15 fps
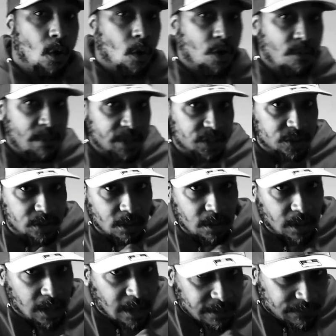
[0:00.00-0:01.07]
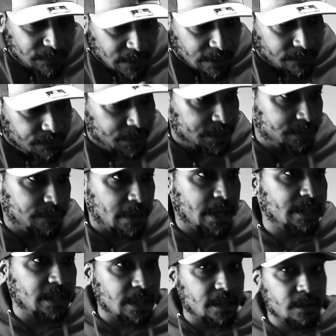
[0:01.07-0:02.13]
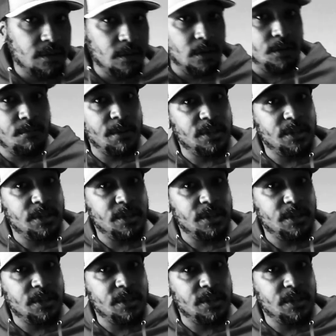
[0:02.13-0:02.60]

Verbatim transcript: Or you may start off in a fist fight there. You know, you